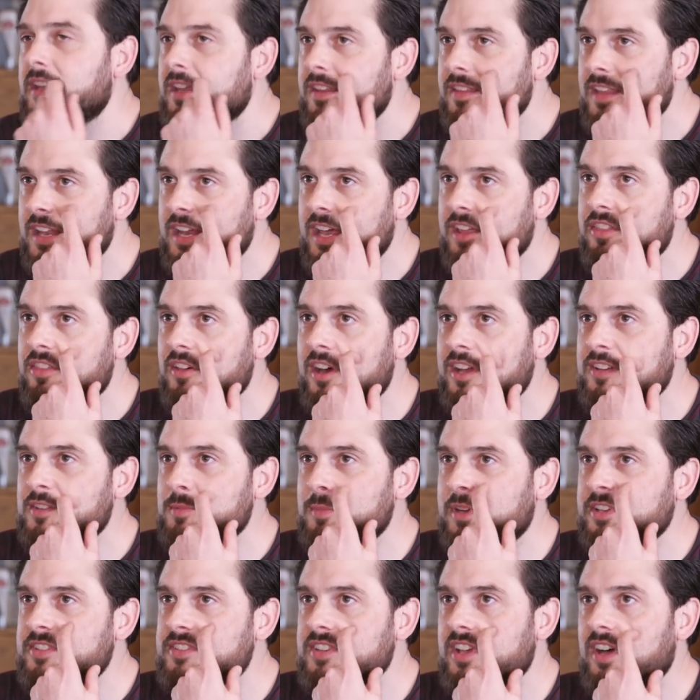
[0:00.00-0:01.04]
And then I thought
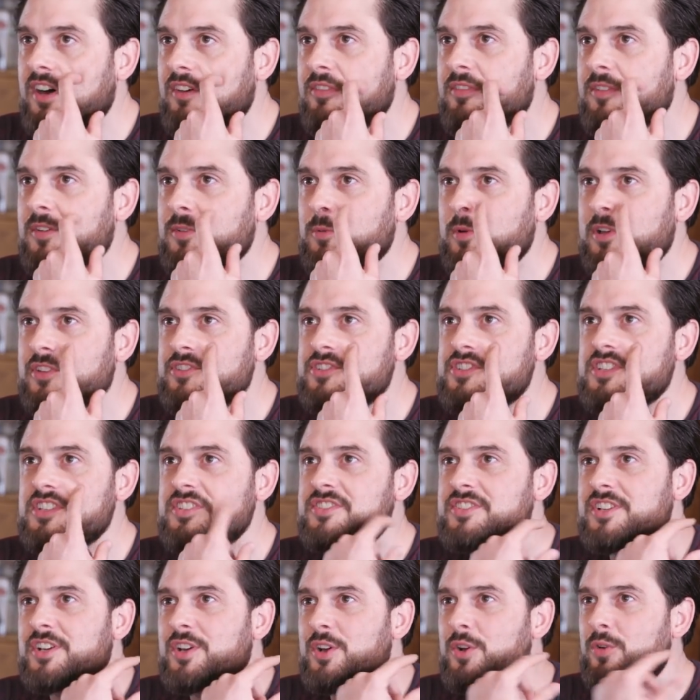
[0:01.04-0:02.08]
to myself, well,
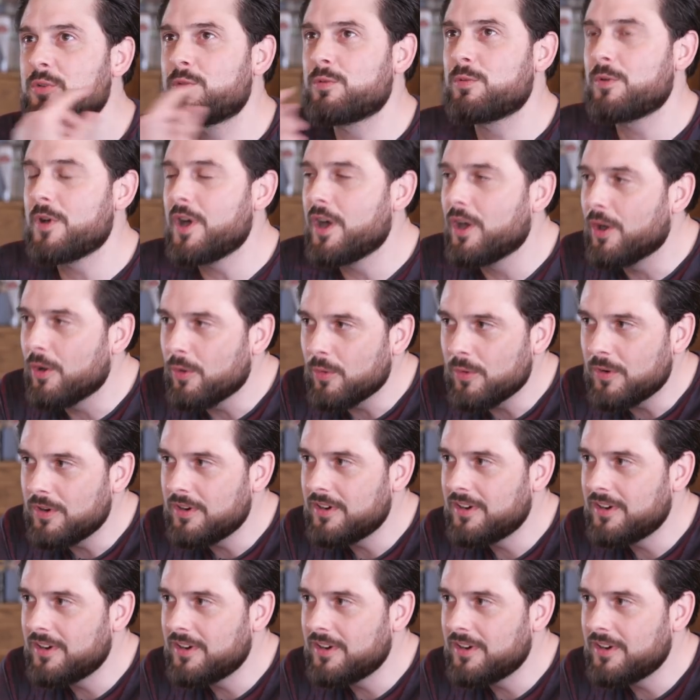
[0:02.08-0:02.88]
she's a crow.